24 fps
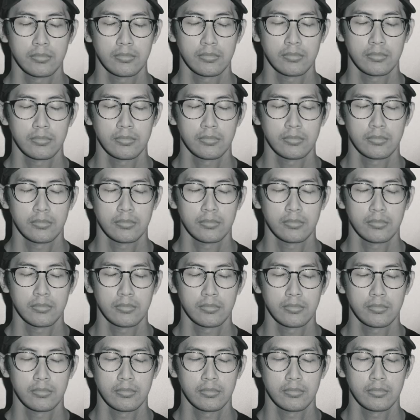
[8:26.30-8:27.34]

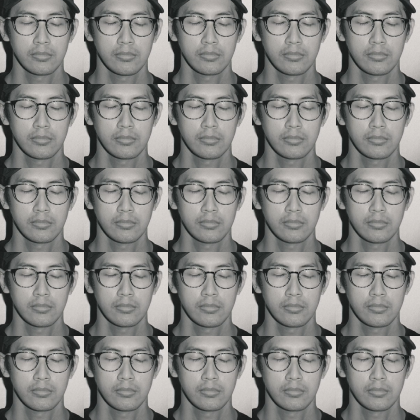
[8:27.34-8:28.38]

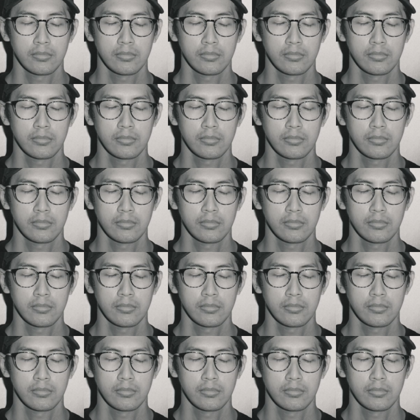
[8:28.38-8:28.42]
(no one is talking)